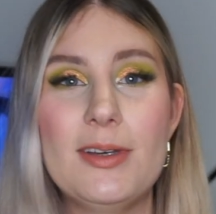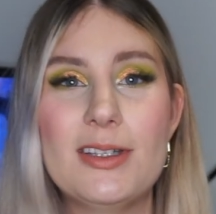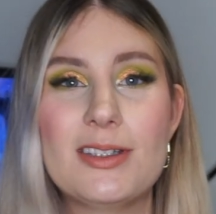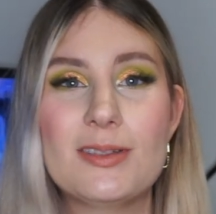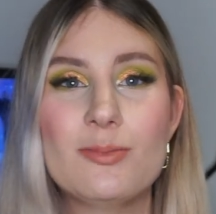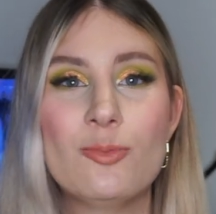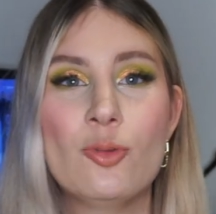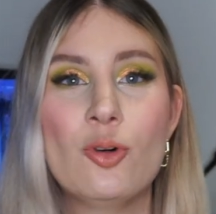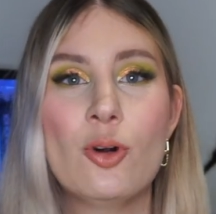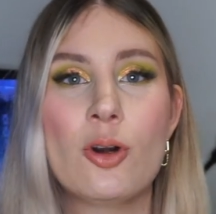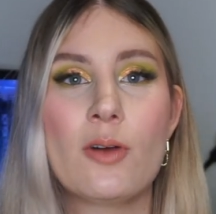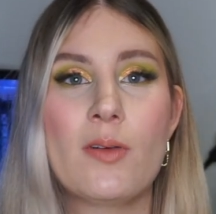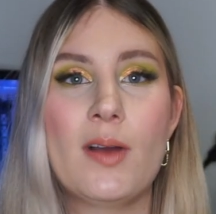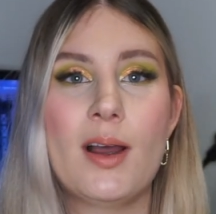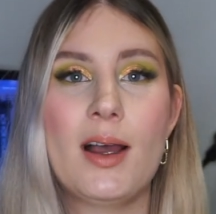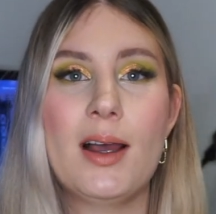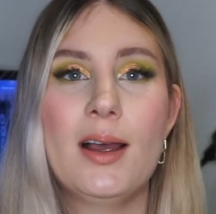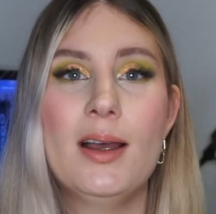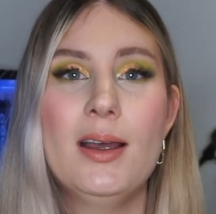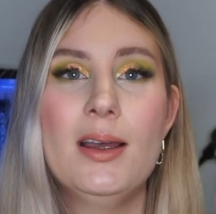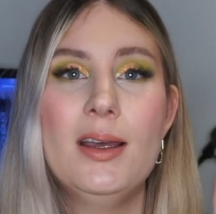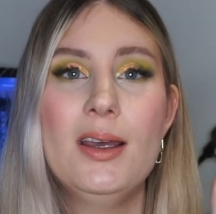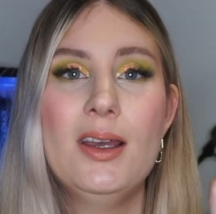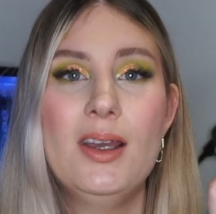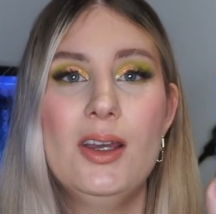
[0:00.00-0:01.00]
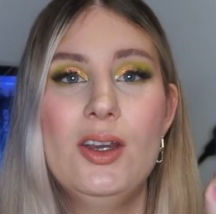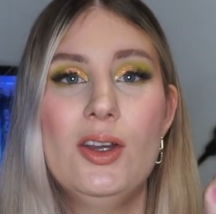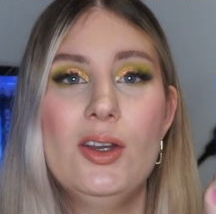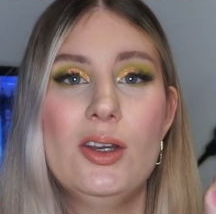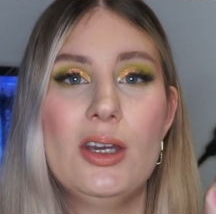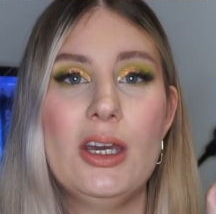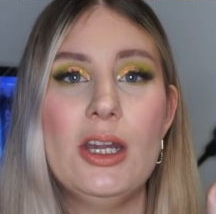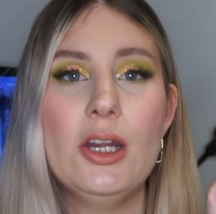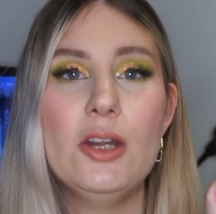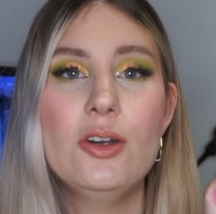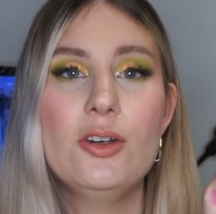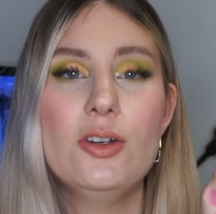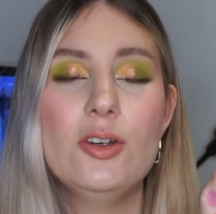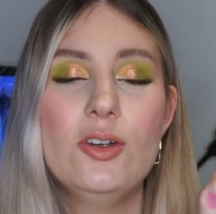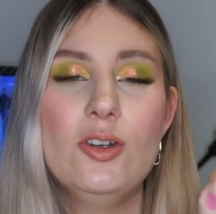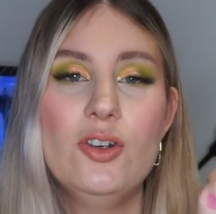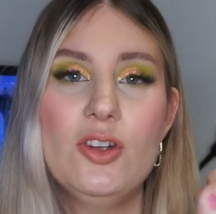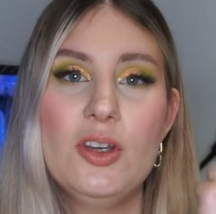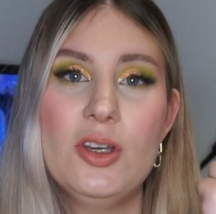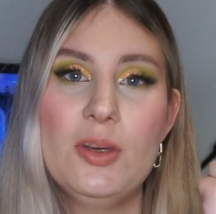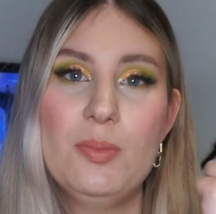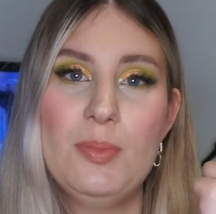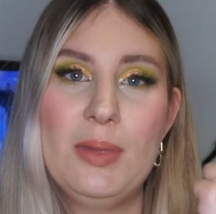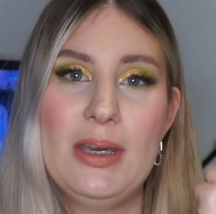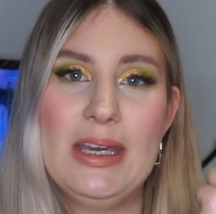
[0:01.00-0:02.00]
It's more of a kind of
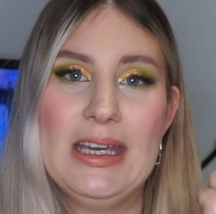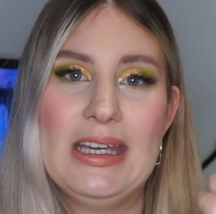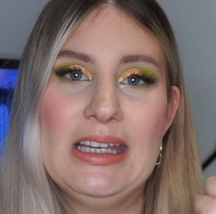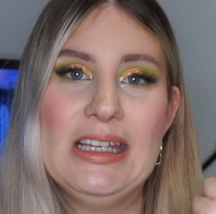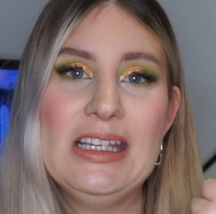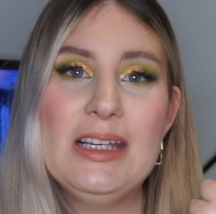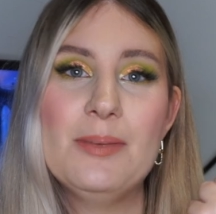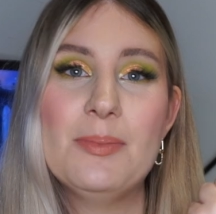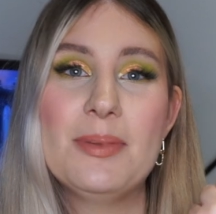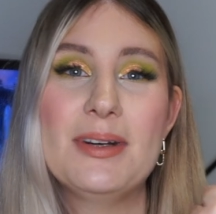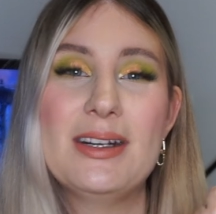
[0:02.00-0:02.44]
nudie pink,